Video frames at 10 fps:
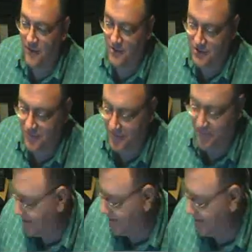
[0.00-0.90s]
version
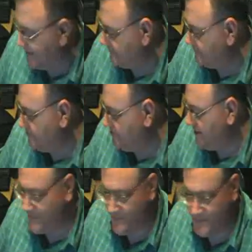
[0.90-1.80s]
with uh,
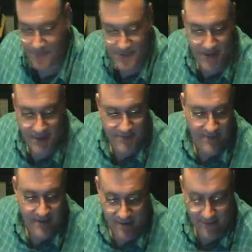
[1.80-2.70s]
Jeff's Jeff
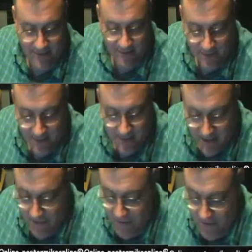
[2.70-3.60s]
something another.
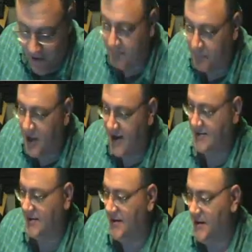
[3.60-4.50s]
I've gone blank
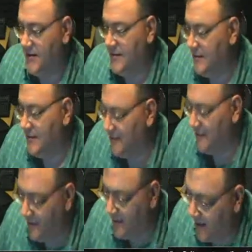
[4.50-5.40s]
today.
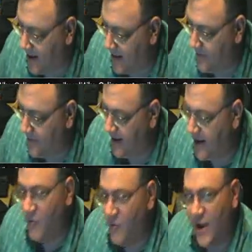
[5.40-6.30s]
Uh, but
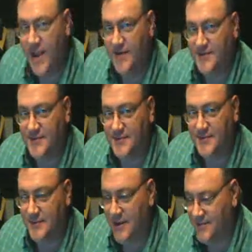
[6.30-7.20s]
anyway, he's
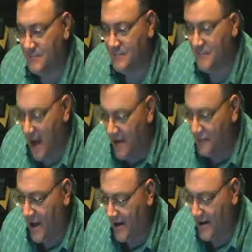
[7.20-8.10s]
he's
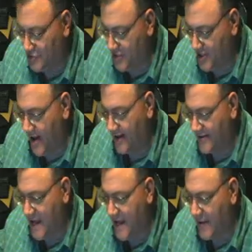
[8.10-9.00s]
modified his
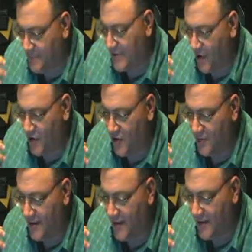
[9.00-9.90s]
genetics. Now he's part
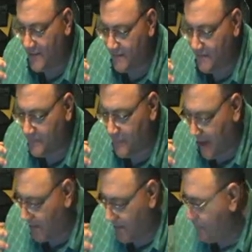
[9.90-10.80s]
human
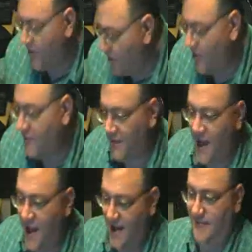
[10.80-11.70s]
and part
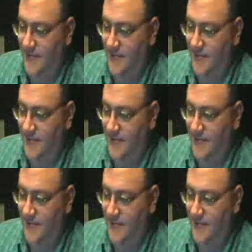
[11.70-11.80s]
fly.